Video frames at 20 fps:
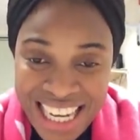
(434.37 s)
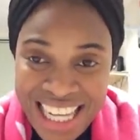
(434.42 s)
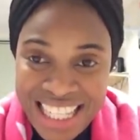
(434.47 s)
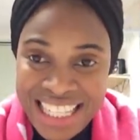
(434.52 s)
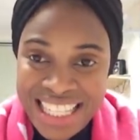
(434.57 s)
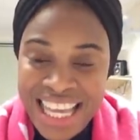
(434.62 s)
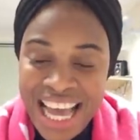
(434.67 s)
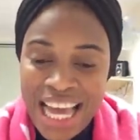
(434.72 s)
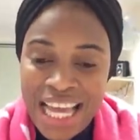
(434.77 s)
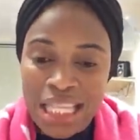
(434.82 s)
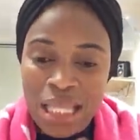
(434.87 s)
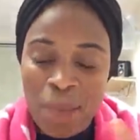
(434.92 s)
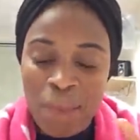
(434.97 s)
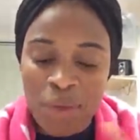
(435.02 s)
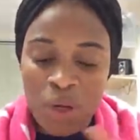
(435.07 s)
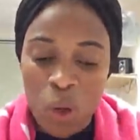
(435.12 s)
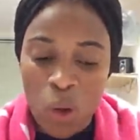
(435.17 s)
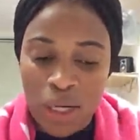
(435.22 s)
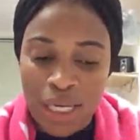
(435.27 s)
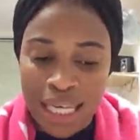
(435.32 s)
They stay in the
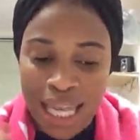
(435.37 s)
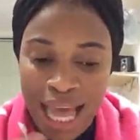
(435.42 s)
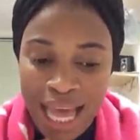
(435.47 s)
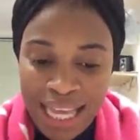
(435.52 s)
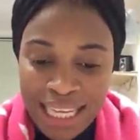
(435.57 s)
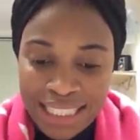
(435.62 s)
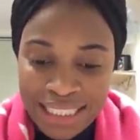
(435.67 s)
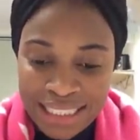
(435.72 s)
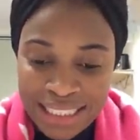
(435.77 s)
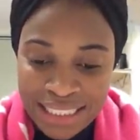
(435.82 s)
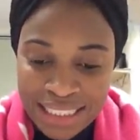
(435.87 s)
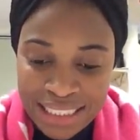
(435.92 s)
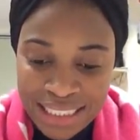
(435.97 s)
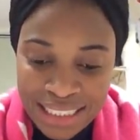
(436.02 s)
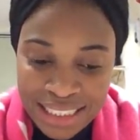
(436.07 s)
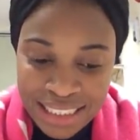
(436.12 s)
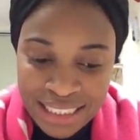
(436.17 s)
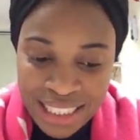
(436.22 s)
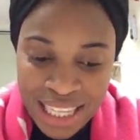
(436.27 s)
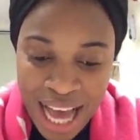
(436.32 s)
bloodline.
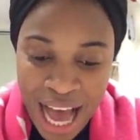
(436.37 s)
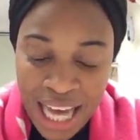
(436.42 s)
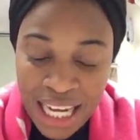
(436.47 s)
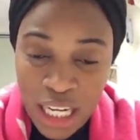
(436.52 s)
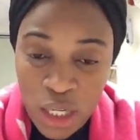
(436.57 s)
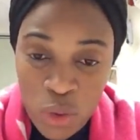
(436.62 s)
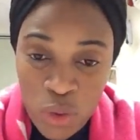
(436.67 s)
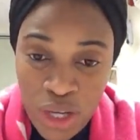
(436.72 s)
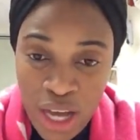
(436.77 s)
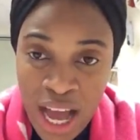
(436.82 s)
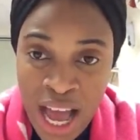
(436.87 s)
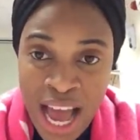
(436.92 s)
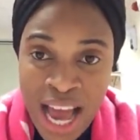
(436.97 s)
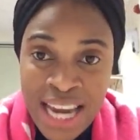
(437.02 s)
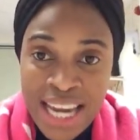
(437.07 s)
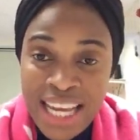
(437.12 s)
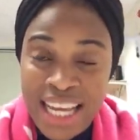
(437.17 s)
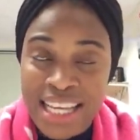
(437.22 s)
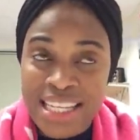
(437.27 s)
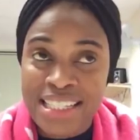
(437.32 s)
Hallelujah.
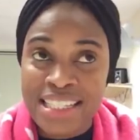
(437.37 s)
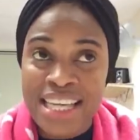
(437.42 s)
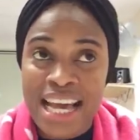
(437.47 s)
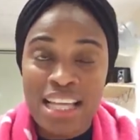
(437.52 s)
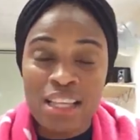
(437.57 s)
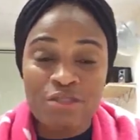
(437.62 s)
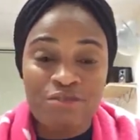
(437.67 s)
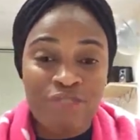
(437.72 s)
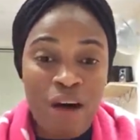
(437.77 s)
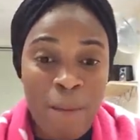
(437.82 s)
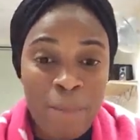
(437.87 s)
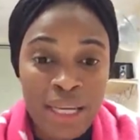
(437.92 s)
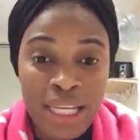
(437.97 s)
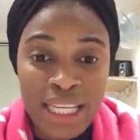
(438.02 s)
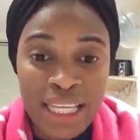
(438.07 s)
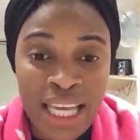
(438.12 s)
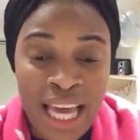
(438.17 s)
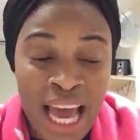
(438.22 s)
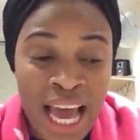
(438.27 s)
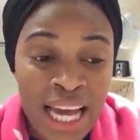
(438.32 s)
They can stay in the
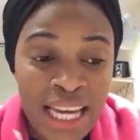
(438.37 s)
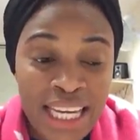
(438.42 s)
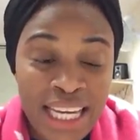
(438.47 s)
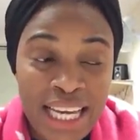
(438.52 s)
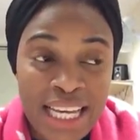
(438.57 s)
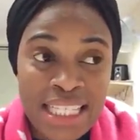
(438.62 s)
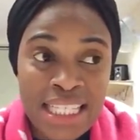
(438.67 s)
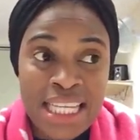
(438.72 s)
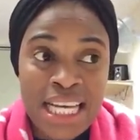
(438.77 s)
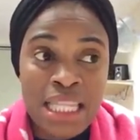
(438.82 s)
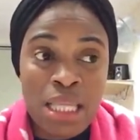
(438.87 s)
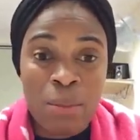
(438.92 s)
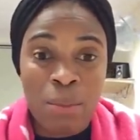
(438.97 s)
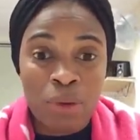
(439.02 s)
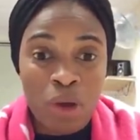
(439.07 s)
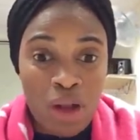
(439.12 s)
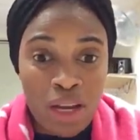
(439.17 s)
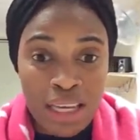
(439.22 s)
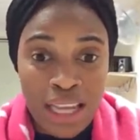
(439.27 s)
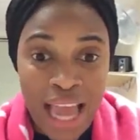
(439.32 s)
family. They can stay in
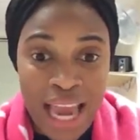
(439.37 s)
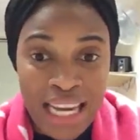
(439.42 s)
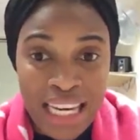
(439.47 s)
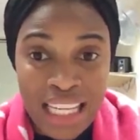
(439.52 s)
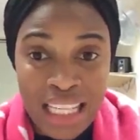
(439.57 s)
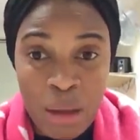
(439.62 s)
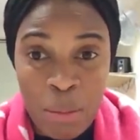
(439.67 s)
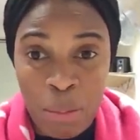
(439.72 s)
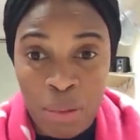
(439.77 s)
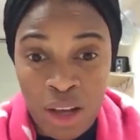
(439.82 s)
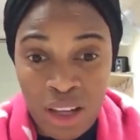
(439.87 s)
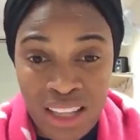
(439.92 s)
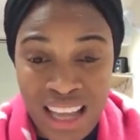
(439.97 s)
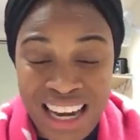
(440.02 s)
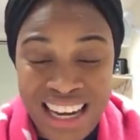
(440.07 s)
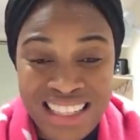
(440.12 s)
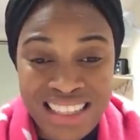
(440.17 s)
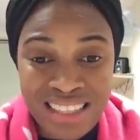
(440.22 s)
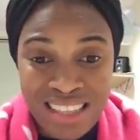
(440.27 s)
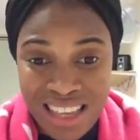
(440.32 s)
the bloodline. the
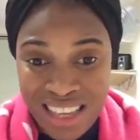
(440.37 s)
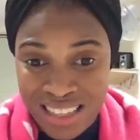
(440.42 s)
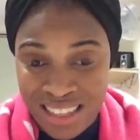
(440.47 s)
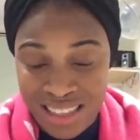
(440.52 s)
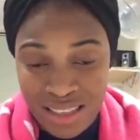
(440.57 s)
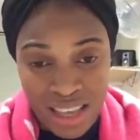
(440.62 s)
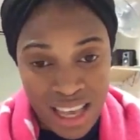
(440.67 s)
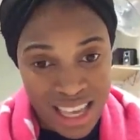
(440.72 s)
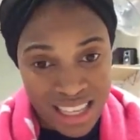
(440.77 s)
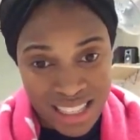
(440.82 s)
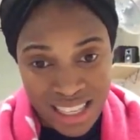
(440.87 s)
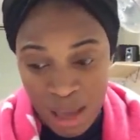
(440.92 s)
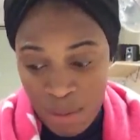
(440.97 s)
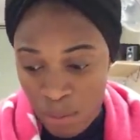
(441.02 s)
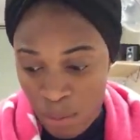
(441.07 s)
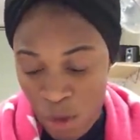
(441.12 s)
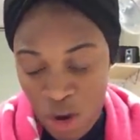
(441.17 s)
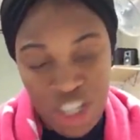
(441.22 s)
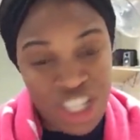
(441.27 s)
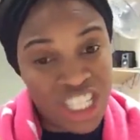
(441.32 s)
bloodline is, is, is
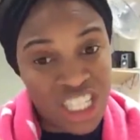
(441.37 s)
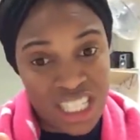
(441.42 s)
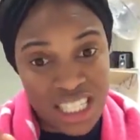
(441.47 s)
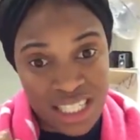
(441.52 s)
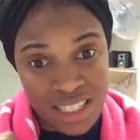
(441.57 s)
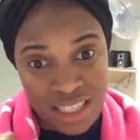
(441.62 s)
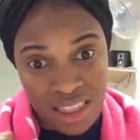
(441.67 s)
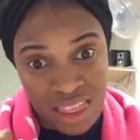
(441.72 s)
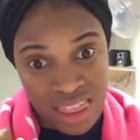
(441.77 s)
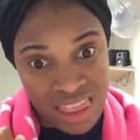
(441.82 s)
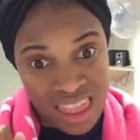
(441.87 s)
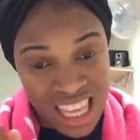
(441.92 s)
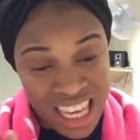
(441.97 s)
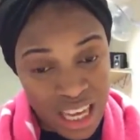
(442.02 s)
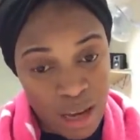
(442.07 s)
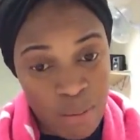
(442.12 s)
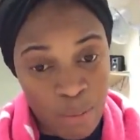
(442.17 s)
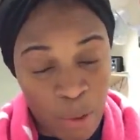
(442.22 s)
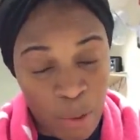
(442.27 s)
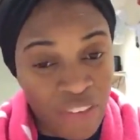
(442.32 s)
a much
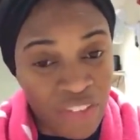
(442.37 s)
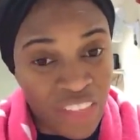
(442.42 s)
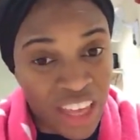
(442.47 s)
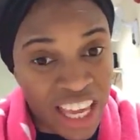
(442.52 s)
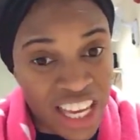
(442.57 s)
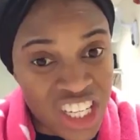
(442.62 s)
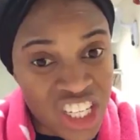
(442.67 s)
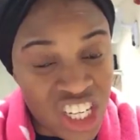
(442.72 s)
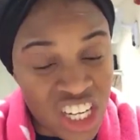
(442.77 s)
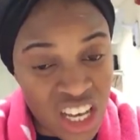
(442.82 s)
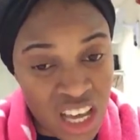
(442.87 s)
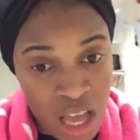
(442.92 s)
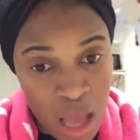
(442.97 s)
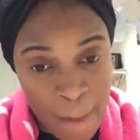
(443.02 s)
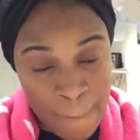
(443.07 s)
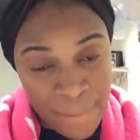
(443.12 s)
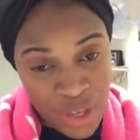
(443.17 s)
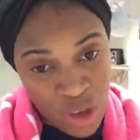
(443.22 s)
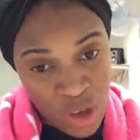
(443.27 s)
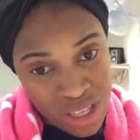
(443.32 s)
thicker bondage
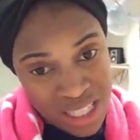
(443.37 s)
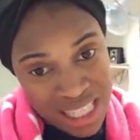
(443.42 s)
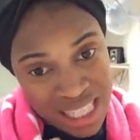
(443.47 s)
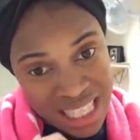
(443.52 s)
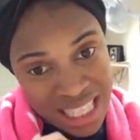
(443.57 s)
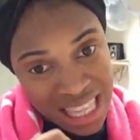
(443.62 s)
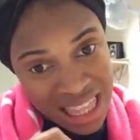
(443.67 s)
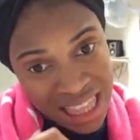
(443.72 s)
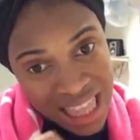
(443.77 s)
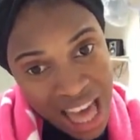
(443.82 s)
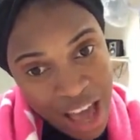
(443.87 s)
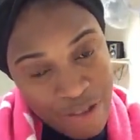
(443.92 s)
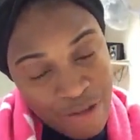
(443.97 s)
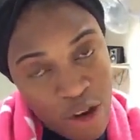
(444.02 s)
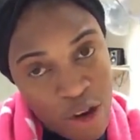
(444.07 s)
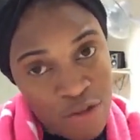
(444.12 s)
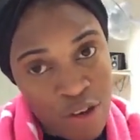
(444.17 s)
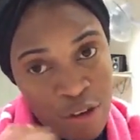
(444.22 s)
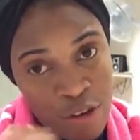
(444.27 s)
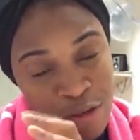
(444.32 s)
because the
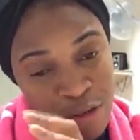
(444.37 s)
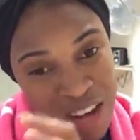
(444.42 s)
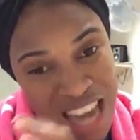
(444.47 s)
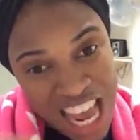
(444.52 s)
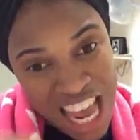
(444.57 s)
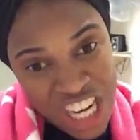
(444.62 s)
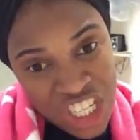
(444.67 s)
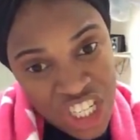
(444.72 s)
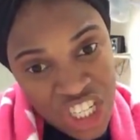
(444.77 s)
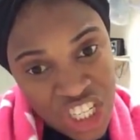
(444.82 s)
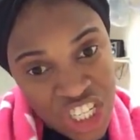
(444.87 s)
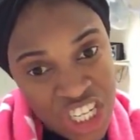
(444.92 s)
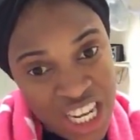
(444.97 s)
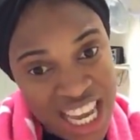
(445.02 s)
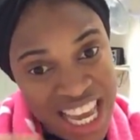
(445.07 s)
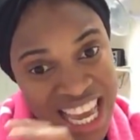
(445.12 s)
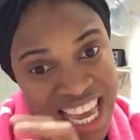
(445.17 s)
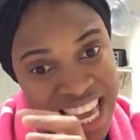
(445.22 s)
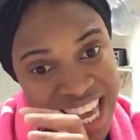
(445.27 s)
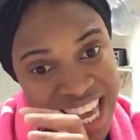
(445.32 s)
life of a flesh
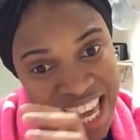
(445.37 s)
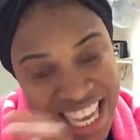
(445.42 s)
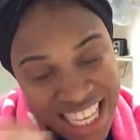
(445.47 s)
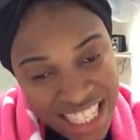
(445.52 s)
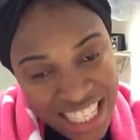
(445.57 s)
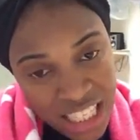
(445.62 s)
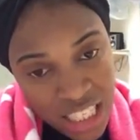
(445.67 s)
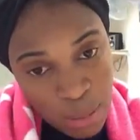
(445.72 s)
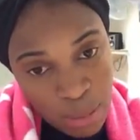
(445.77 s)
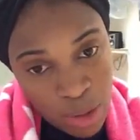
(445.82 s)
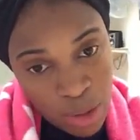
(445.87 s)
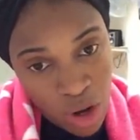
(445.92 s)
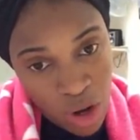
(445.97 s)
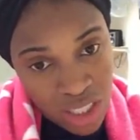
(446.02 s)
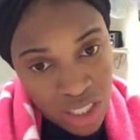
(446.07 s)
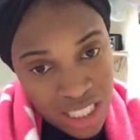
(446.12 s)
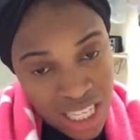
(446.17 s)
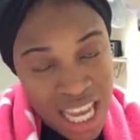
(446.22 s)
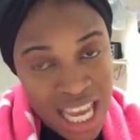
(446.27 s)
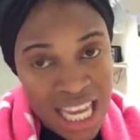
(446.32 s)
is in the
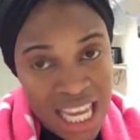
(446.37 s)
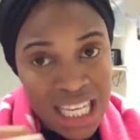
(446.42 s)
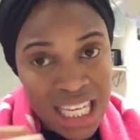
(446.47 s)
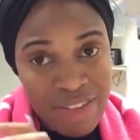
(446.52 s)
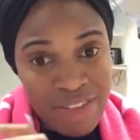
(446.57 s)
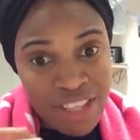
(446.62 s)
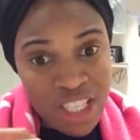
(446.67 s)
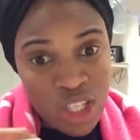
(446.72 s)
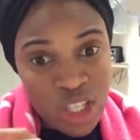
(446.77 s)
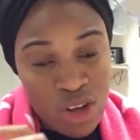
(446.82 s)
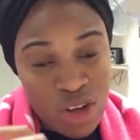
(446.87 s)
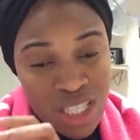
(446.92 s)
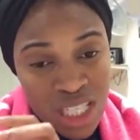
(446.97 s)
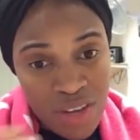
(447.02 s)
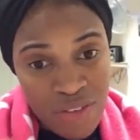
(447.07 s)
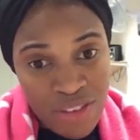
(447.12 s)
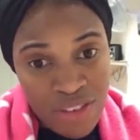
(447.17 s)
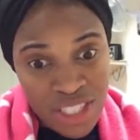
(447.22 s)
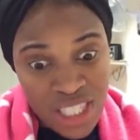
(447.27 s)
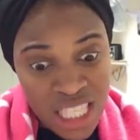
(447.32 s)
blood.
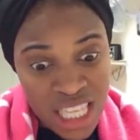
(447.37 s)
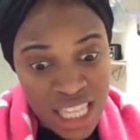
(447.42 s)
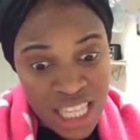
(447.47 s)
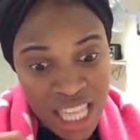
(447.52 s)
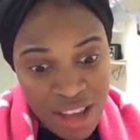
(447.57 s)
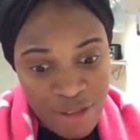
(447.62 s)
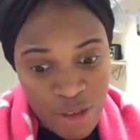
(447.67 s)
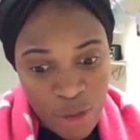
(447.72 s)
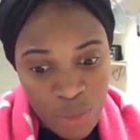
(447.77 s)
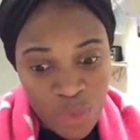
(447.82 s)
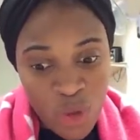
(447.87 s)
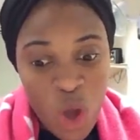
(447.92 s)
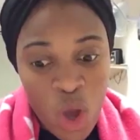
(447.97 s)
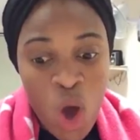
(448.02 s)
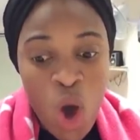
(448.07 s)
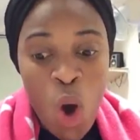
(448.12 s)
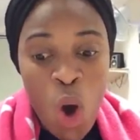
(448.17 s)
Leviticus 17 11.